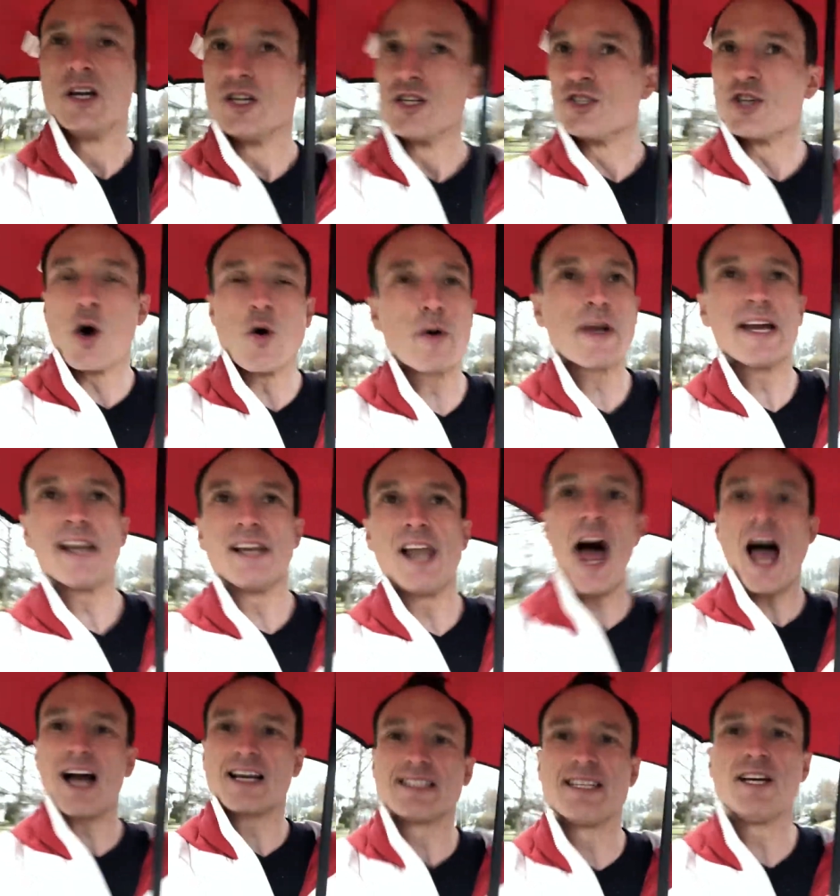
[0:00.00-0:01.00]
Don't get
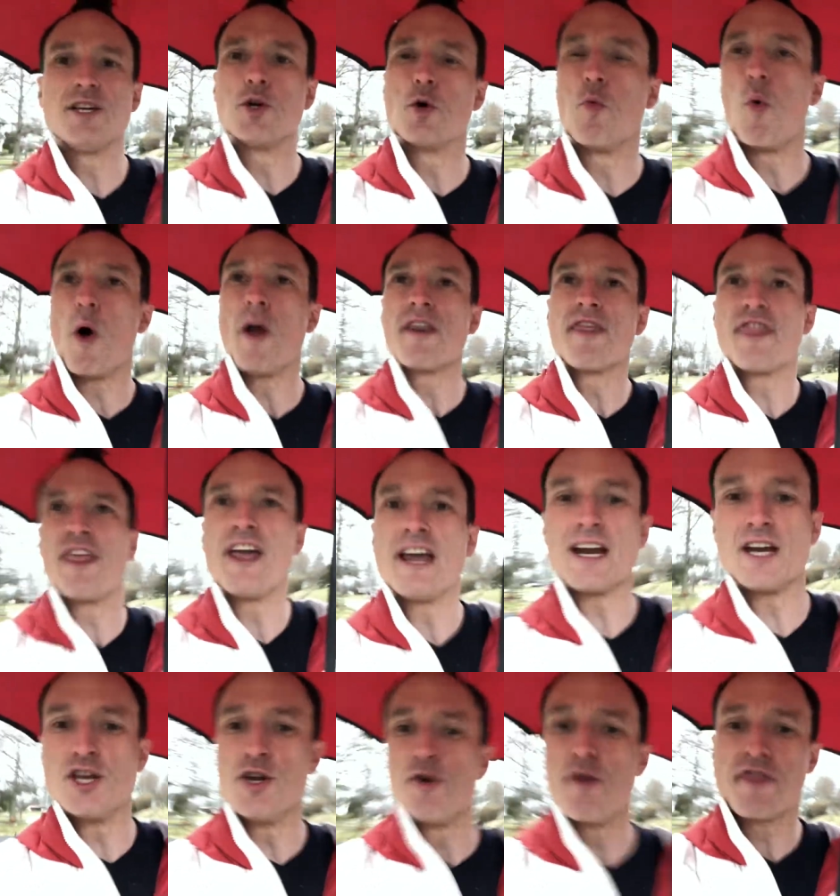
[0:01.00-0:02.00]
locked into one thing
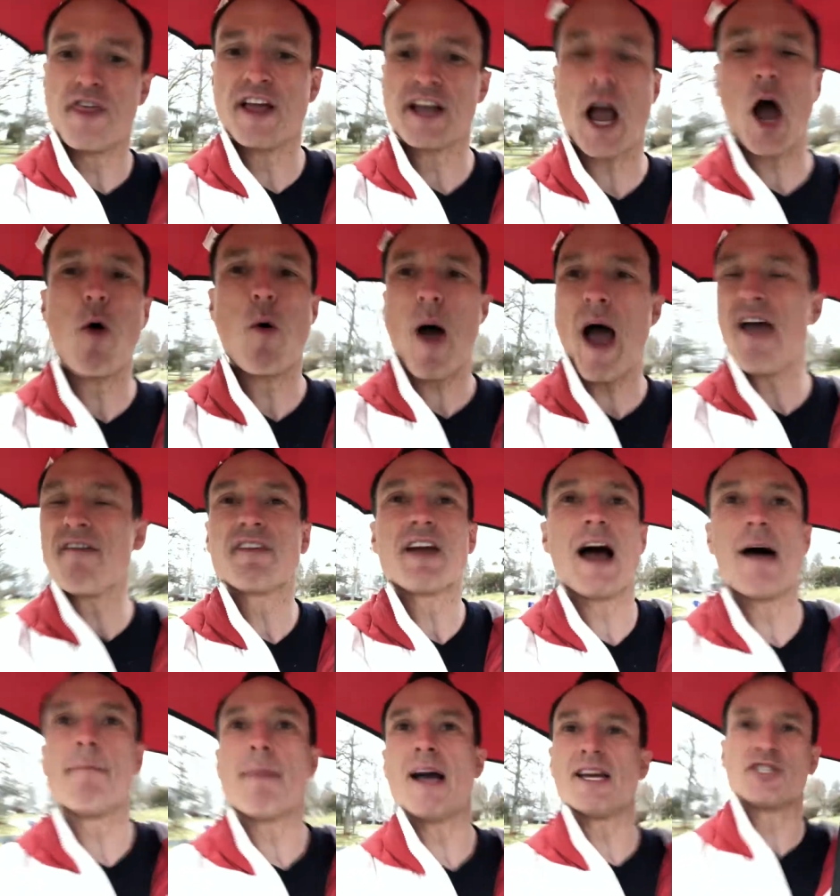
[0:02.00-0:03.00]
and you think, oh, I've
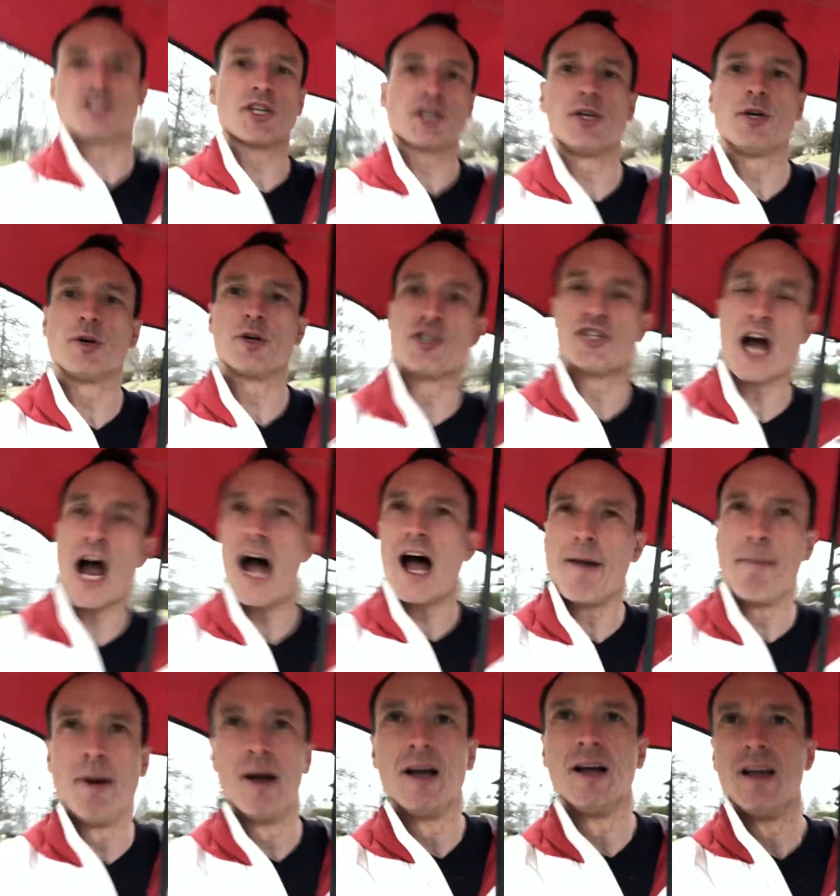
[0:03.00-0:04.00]
got my secure job.
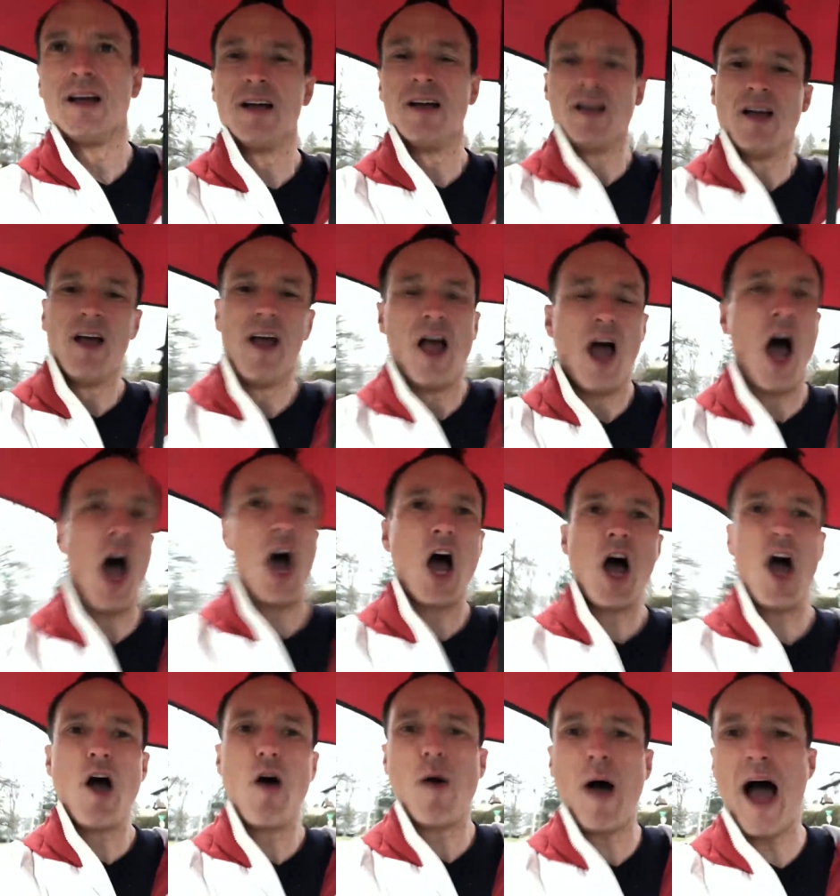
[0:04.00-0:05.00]

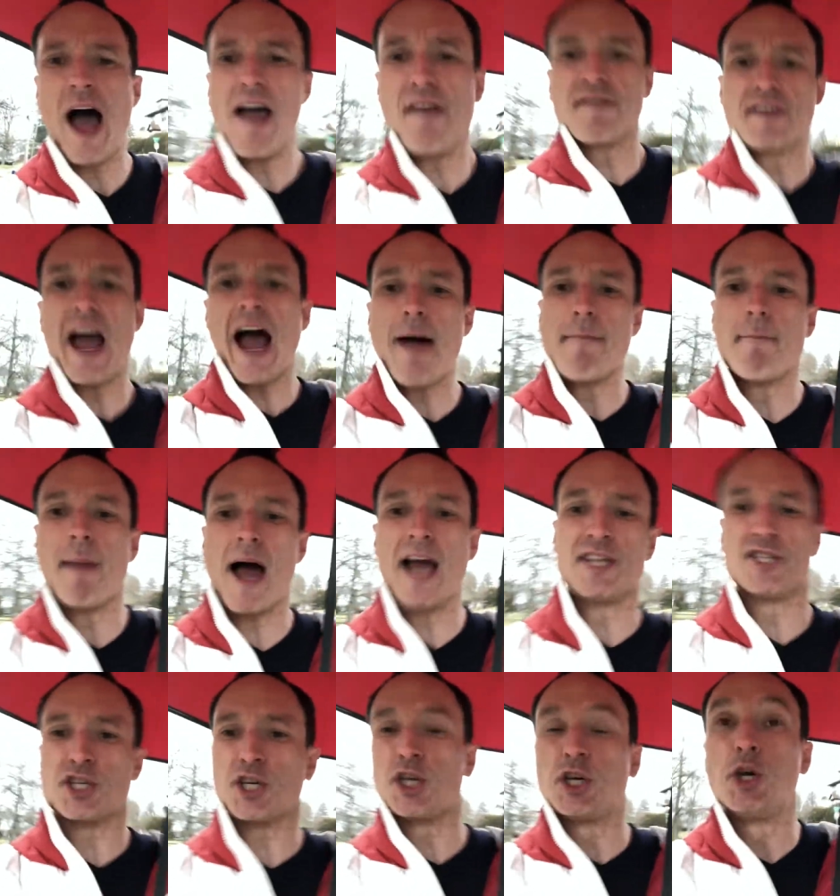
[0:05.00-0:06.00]
Oh, I've got my
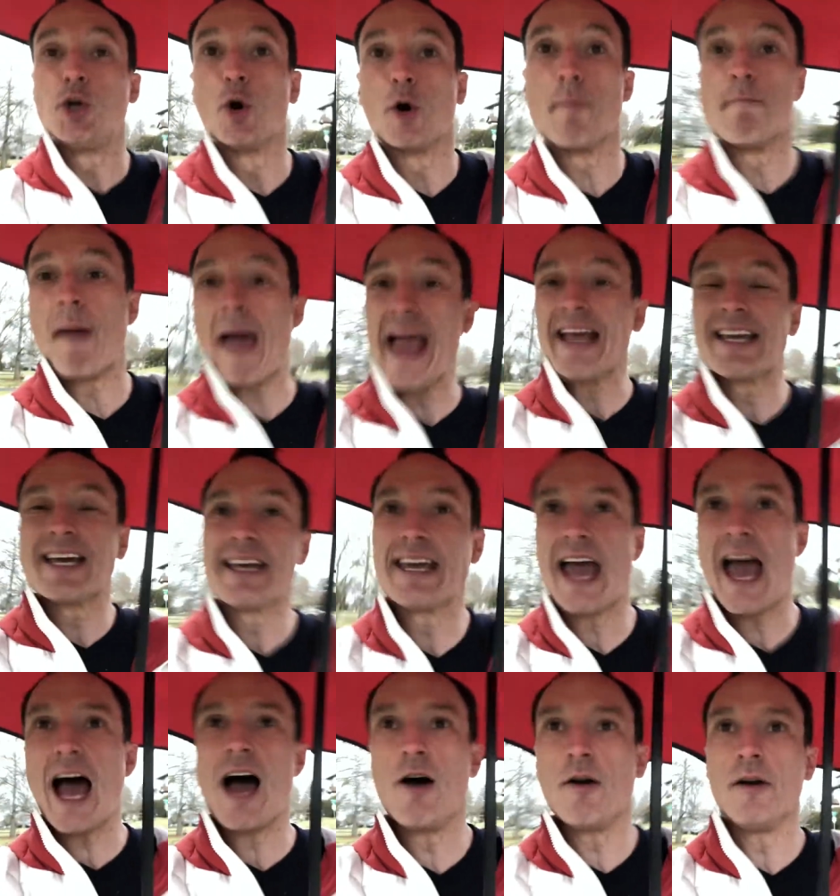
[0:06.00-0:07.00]
secure bank
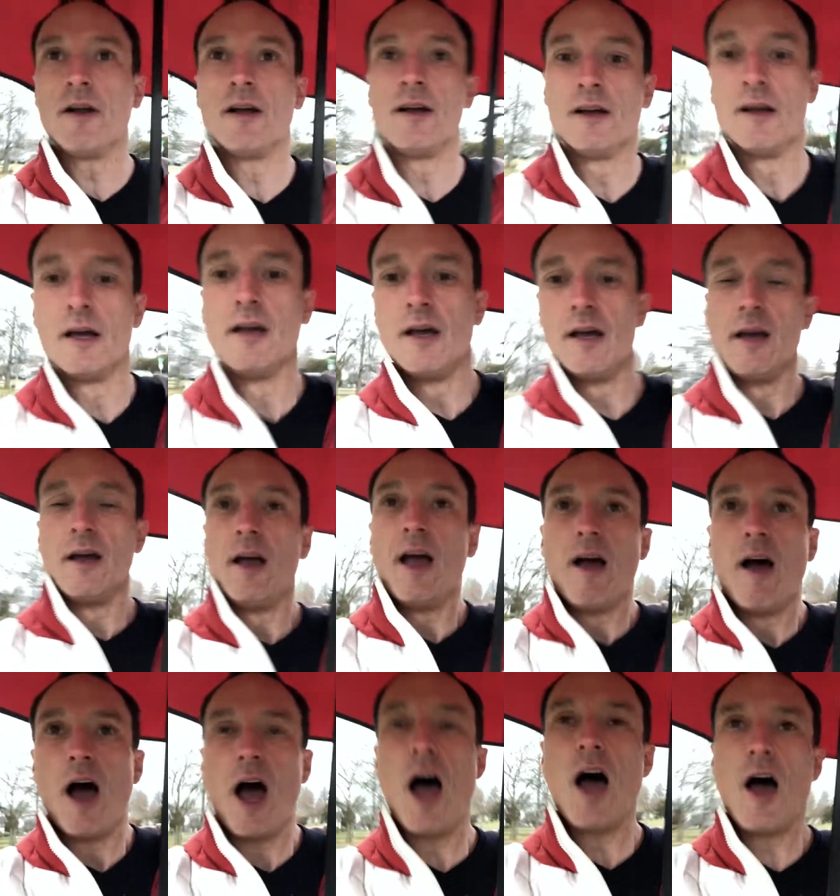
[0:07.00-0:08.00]
account.
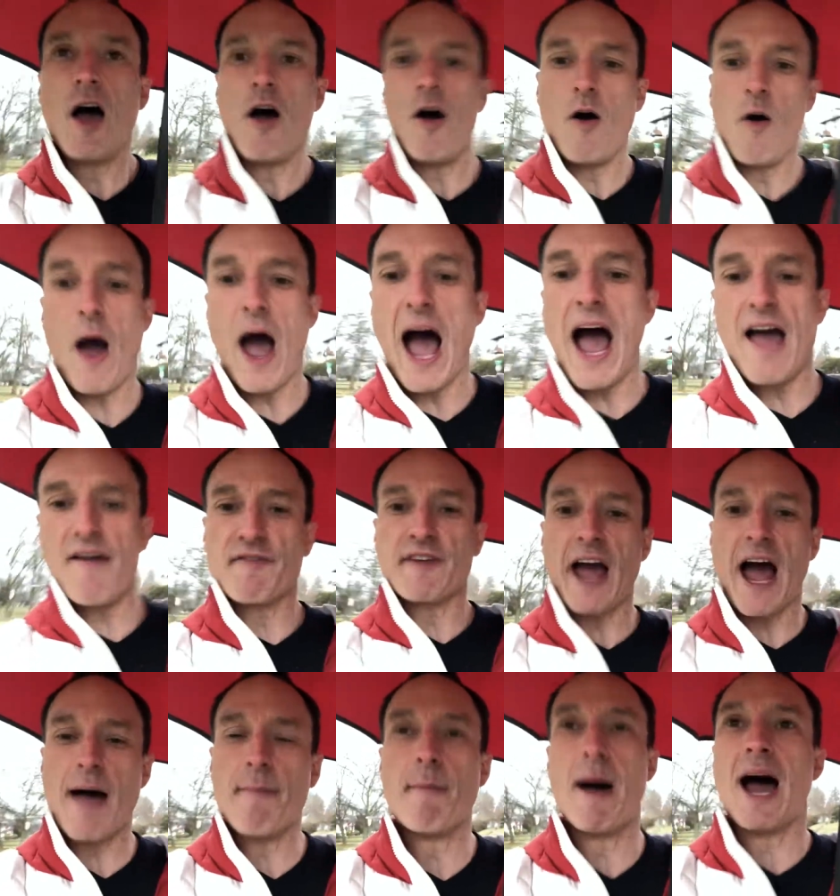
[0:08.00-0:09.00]
Oh, I've
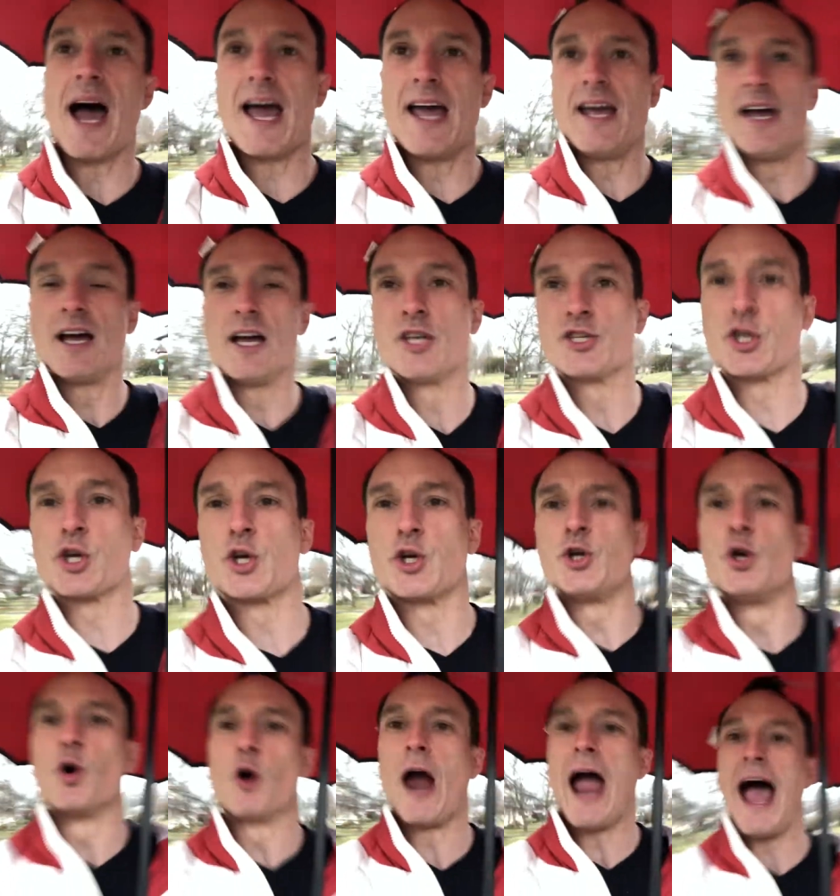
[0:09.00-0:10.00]
got my
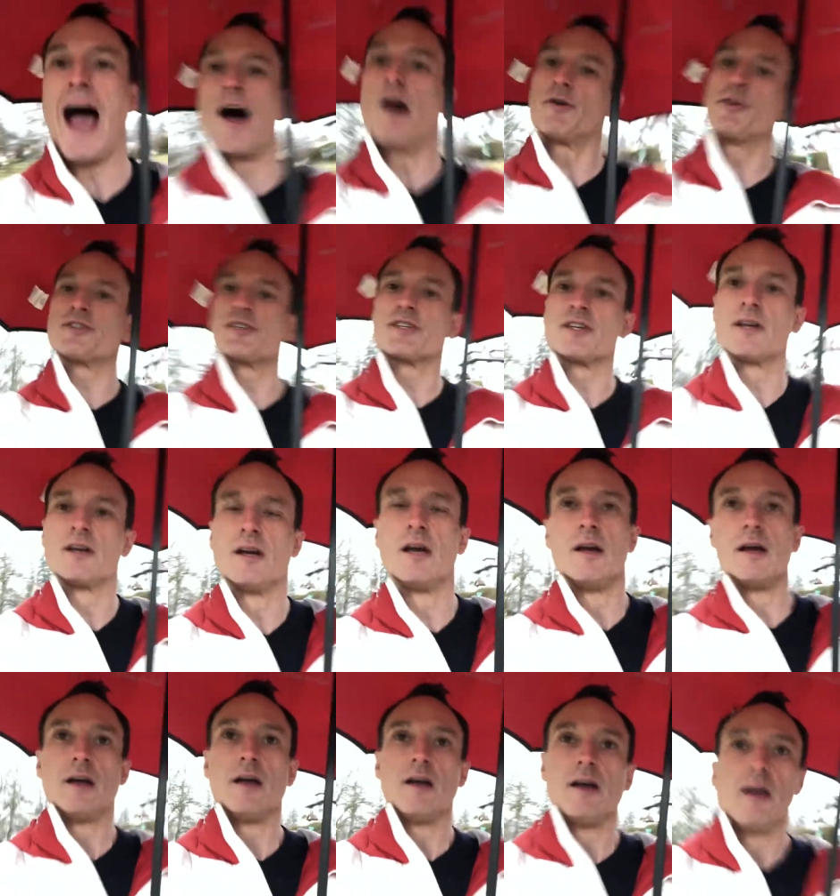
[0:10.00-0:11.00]
secure house.
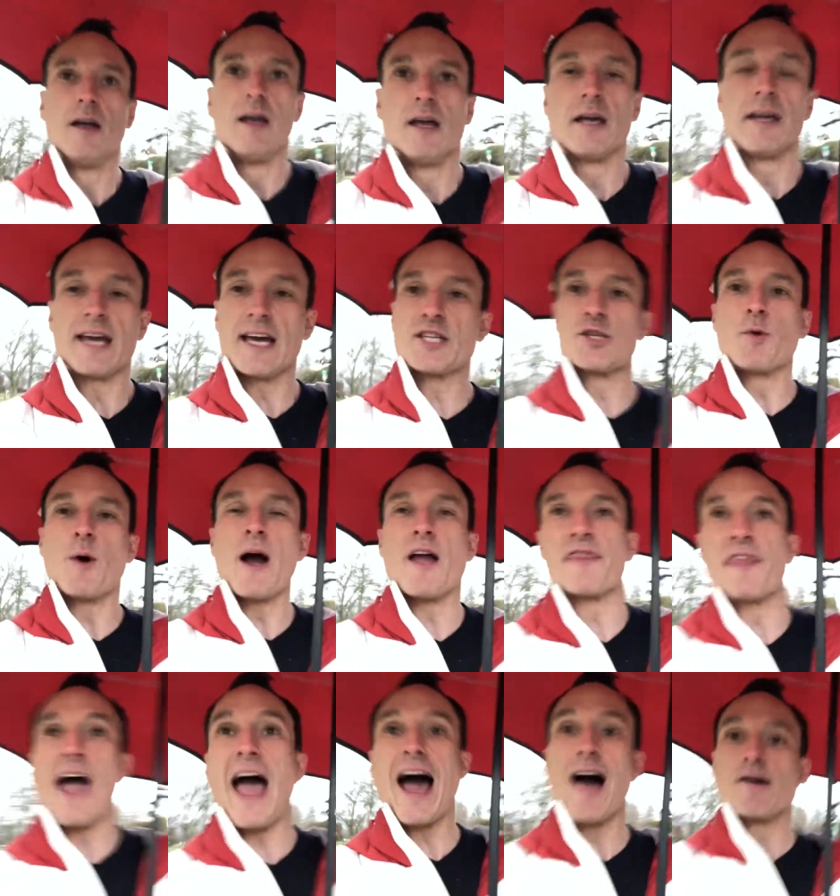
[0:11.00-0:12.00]
Guess what? The
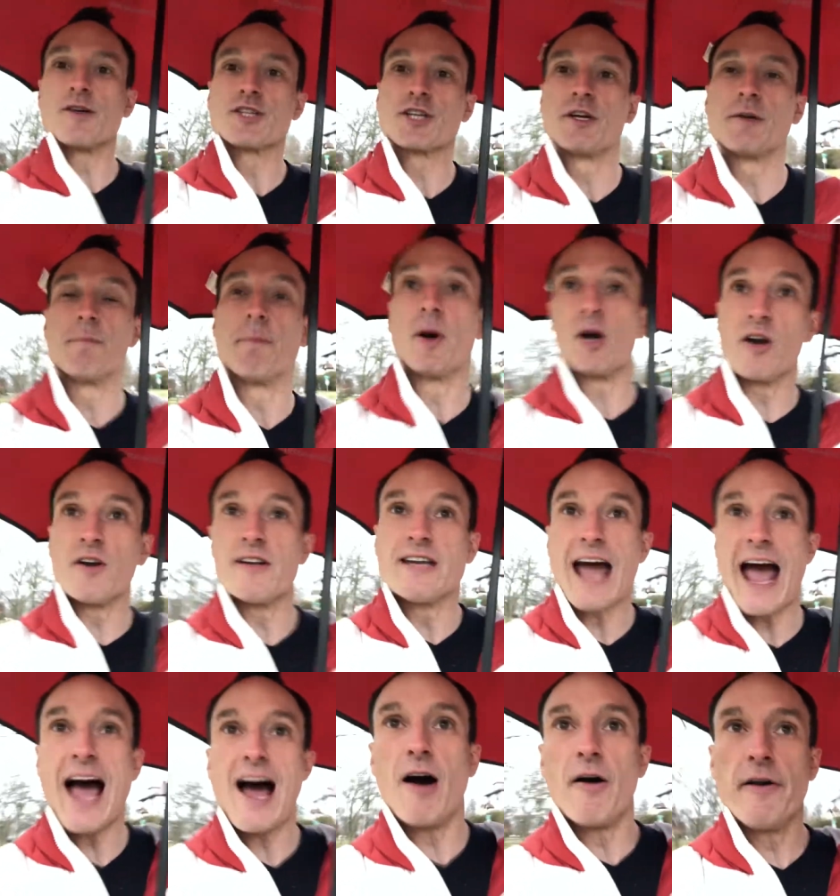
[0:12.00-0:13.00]
house could burn
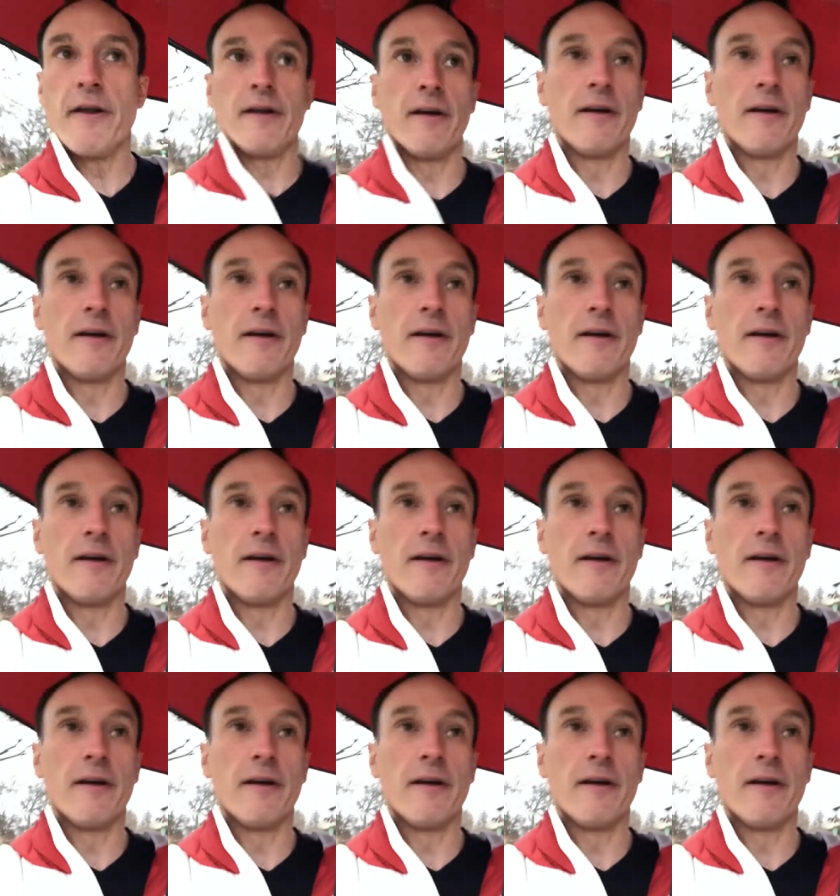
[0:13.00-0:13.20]
down.